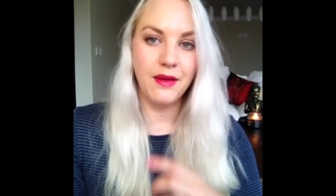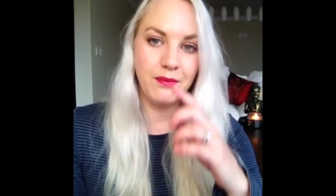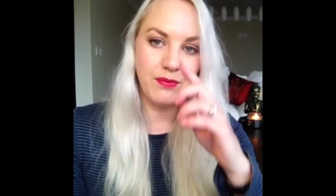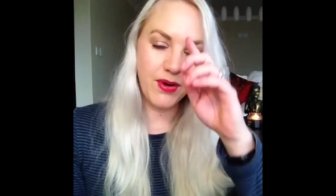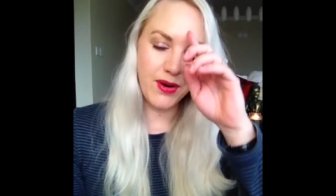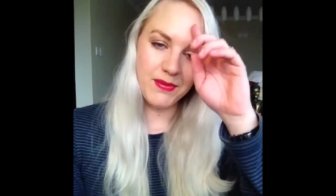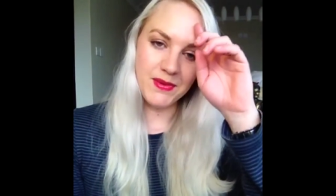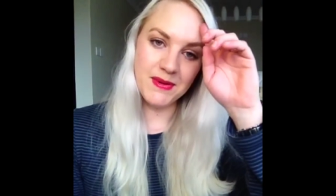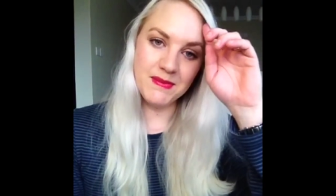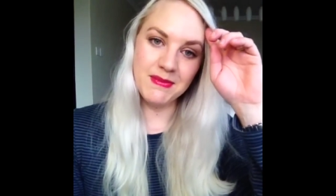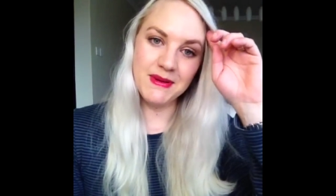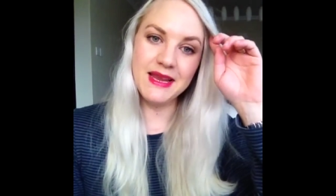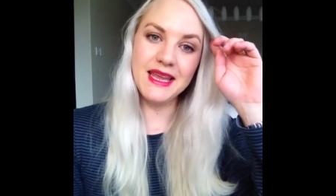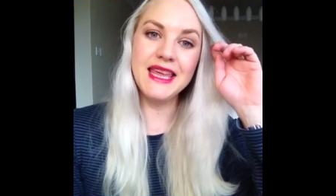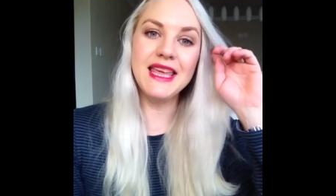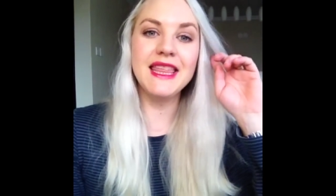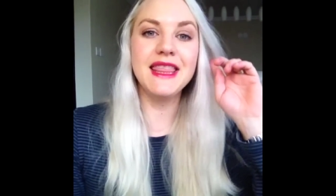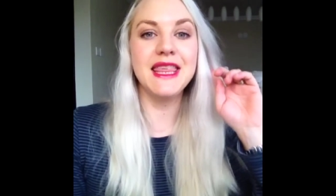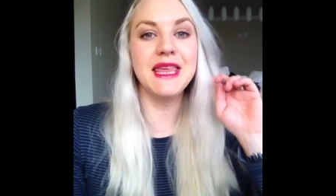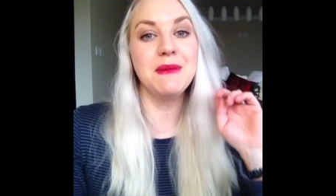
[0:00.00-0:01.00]

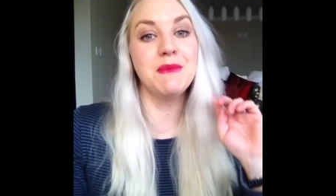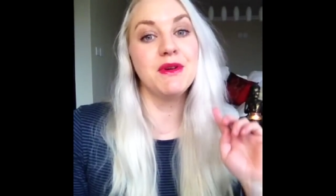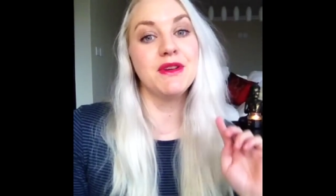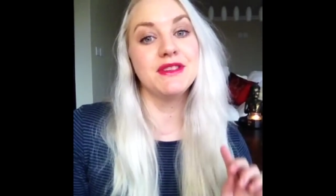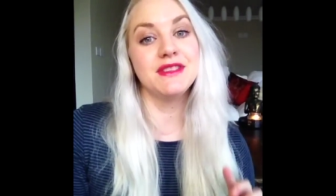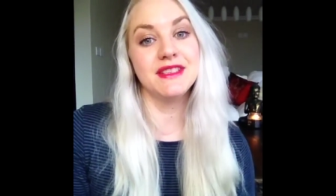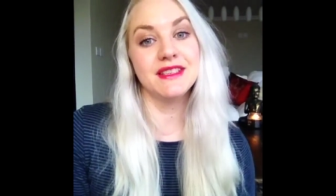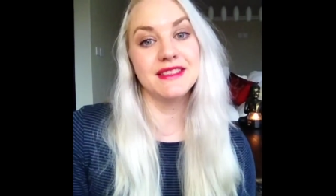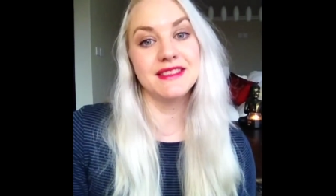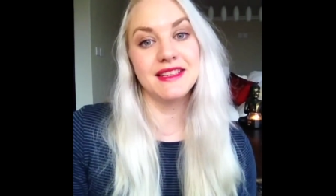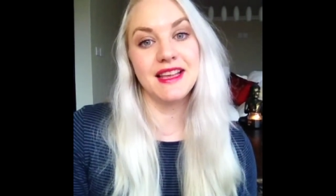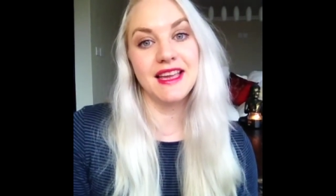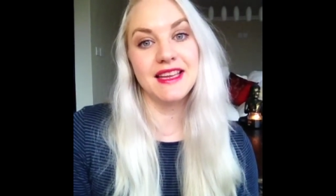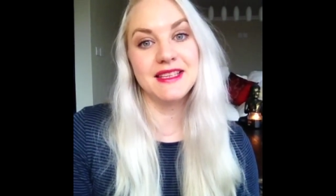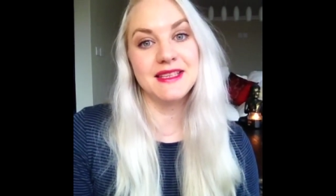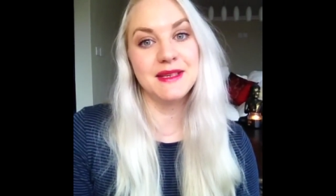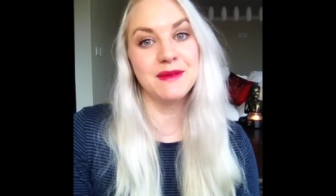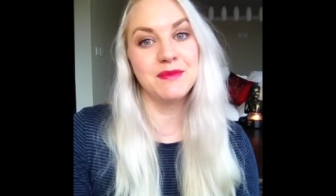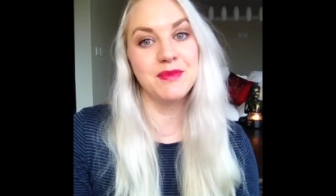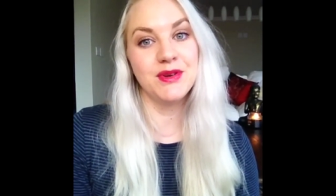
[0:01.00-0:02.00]
Probably the most
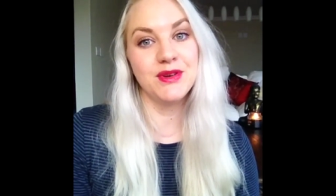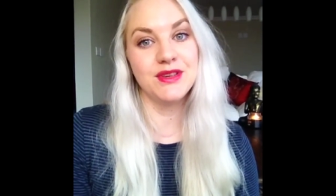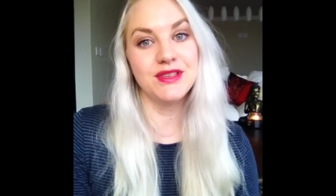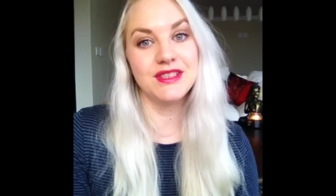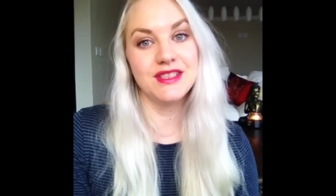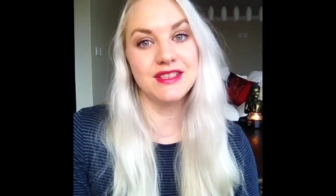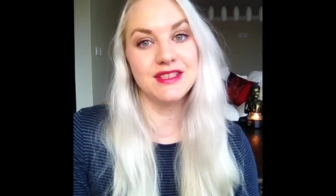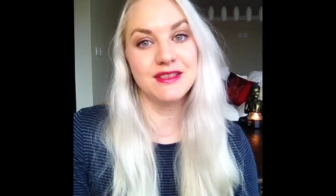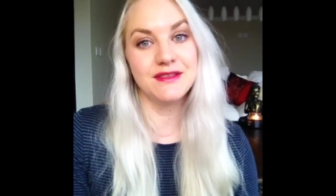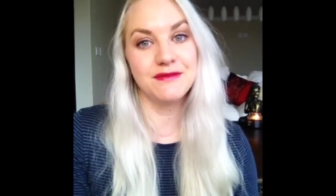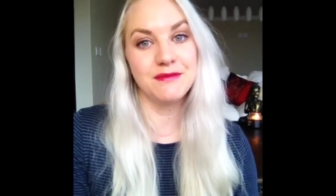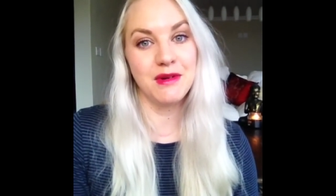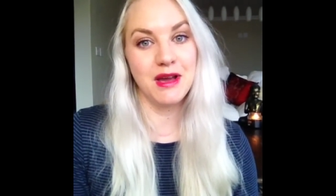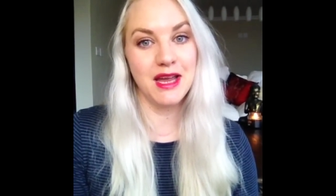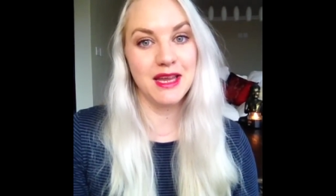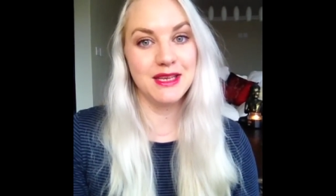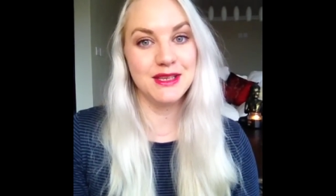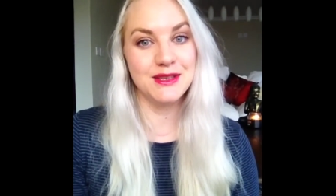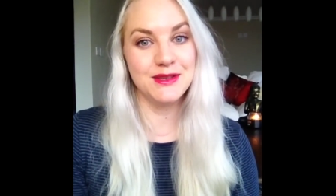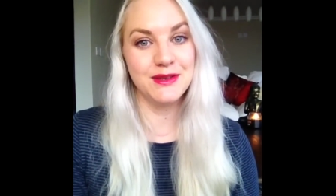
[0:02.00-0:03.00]
exciting purchase of
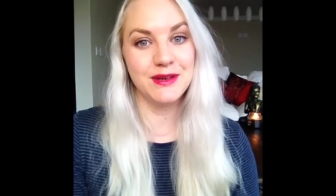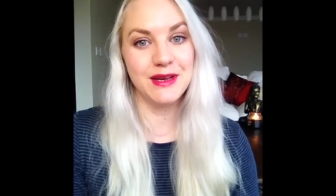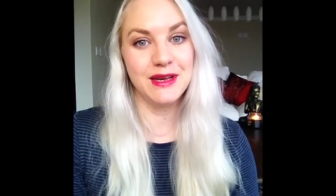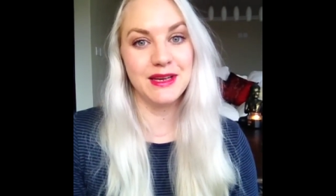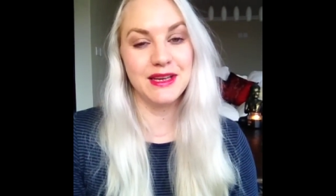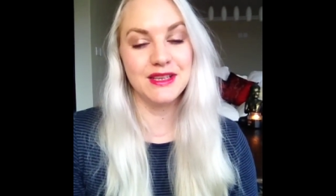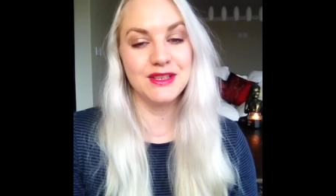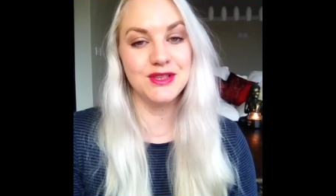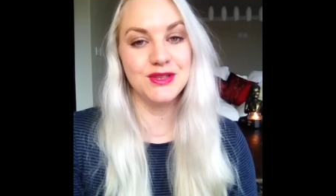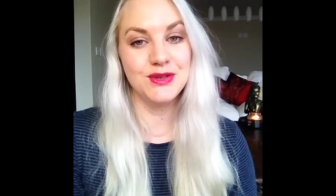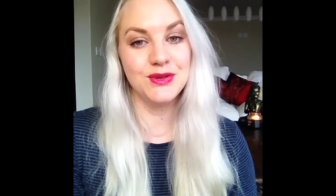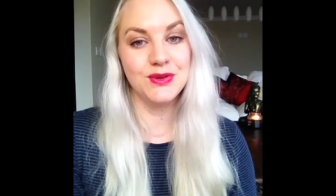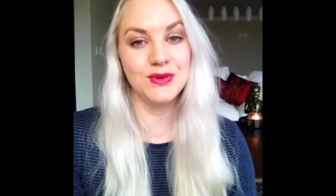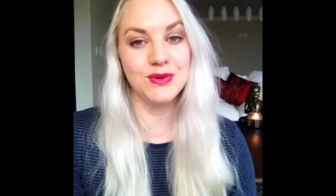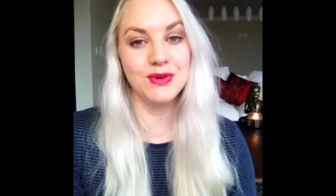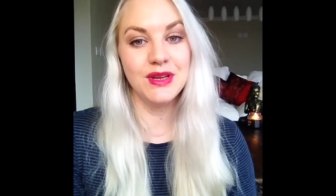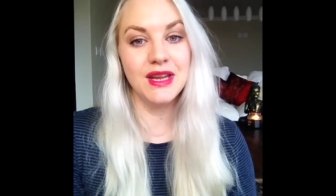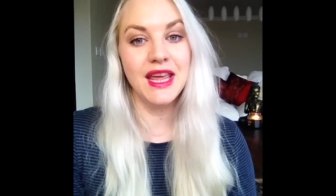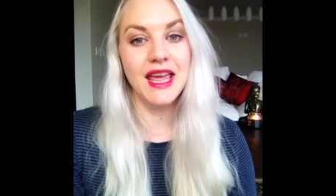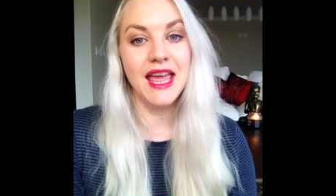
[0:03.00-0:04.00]
mine during
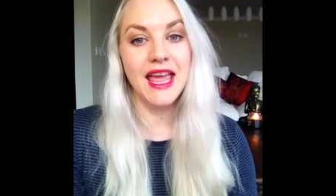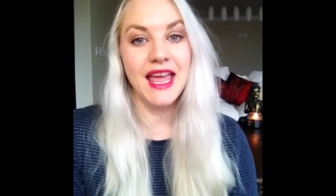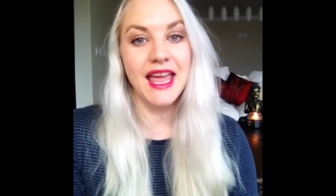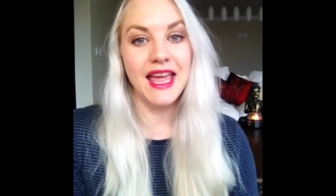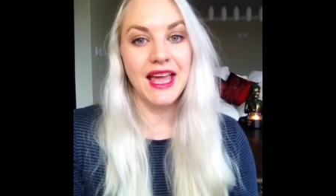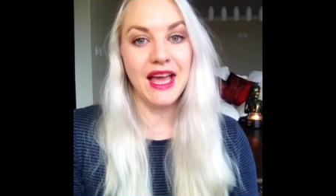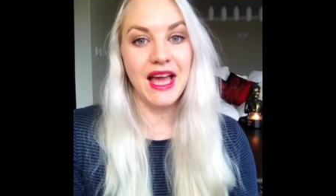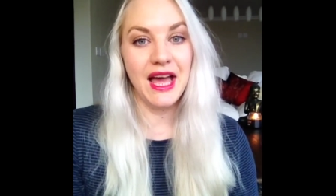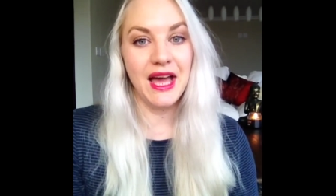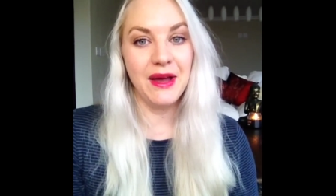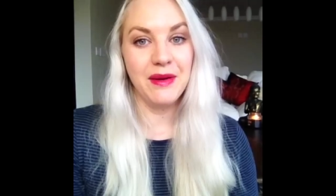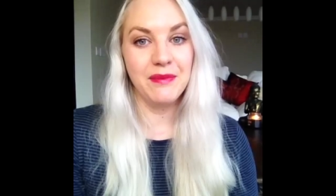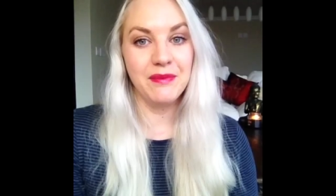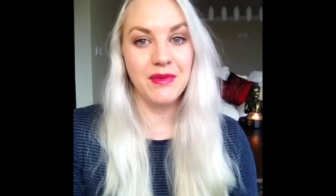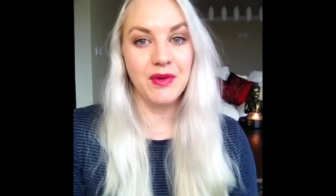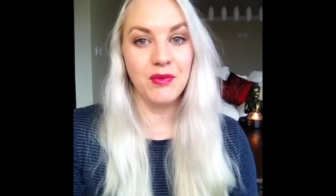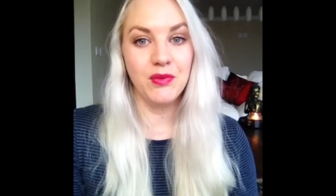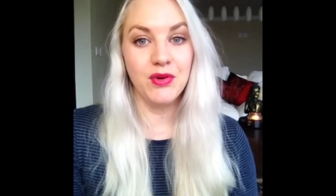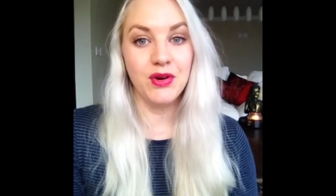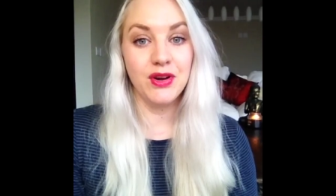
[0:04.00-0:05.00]
June
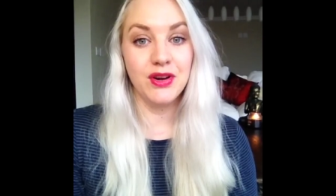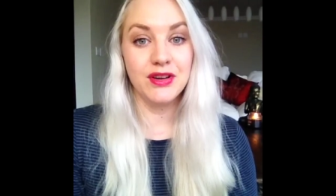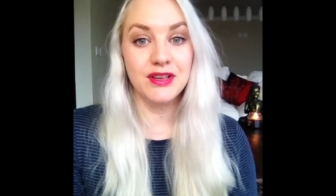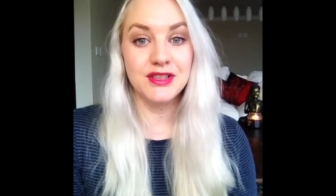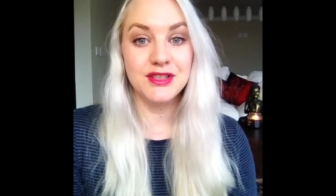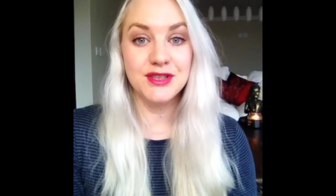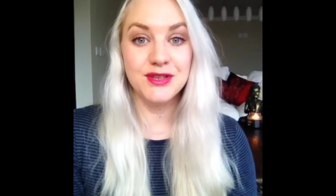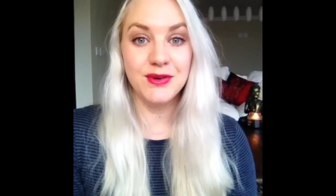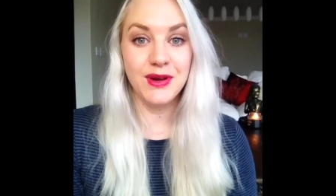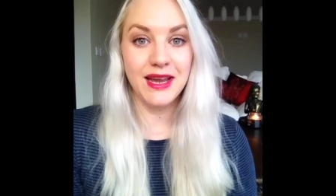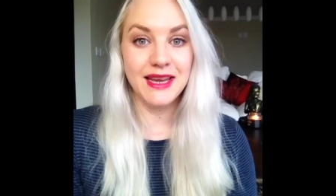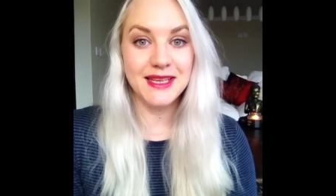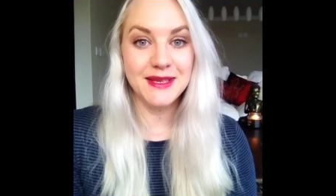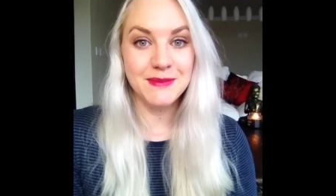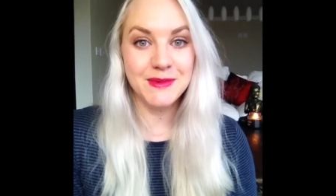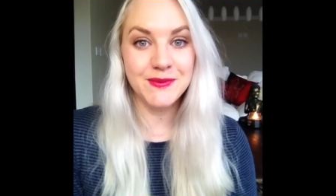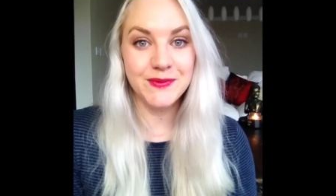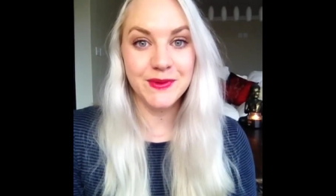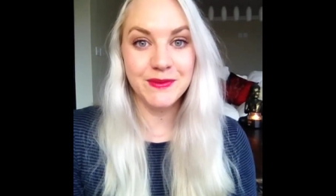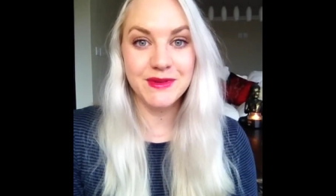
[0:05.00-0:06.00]
were 2
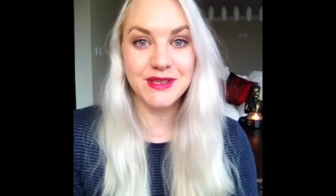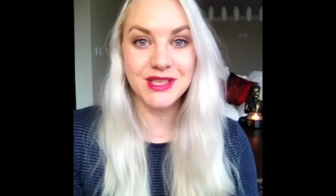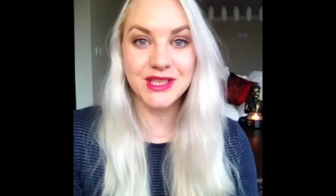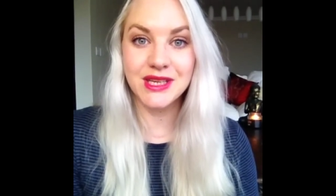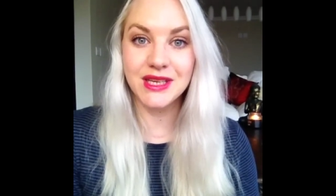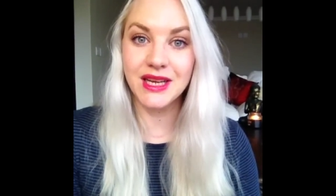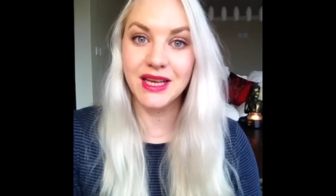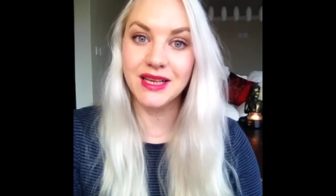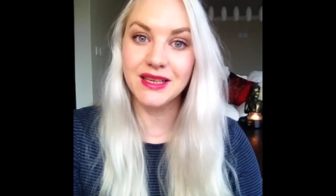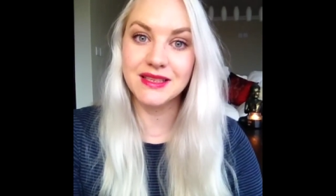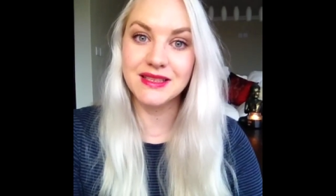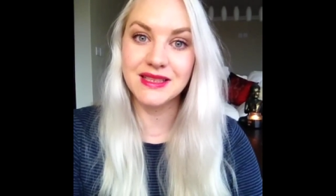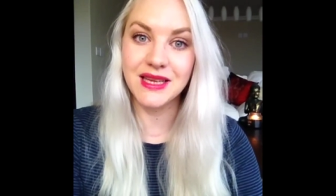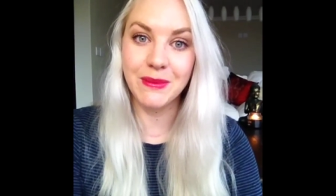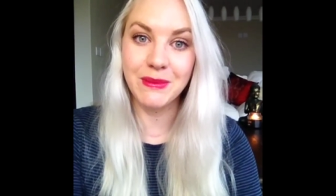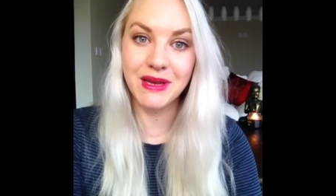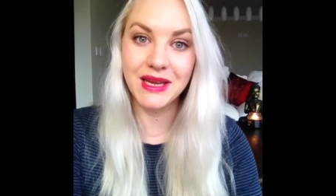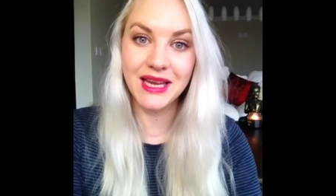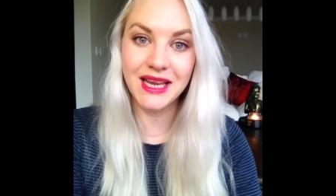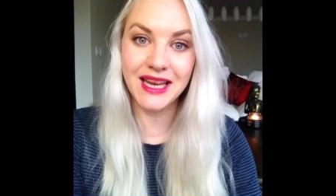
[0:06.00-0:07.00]
items from the Chanel
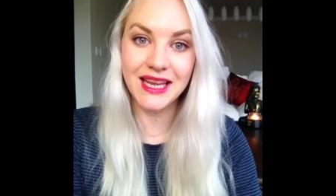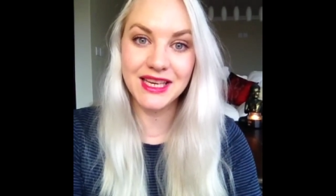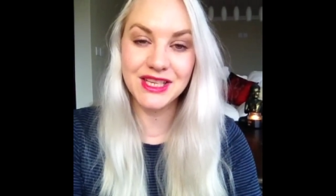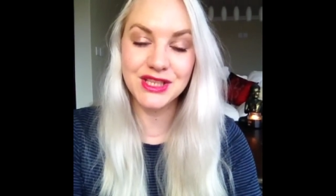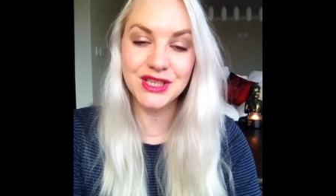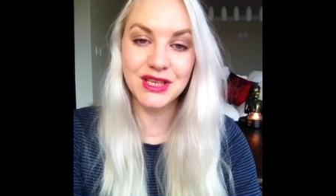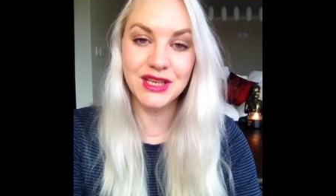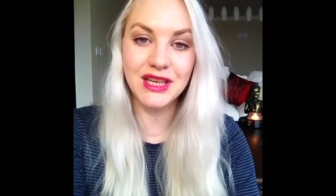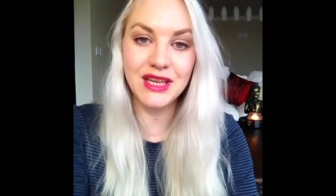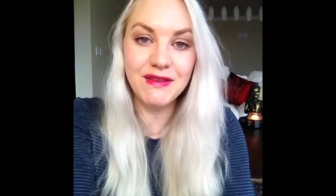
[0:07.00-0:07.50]
summer collection.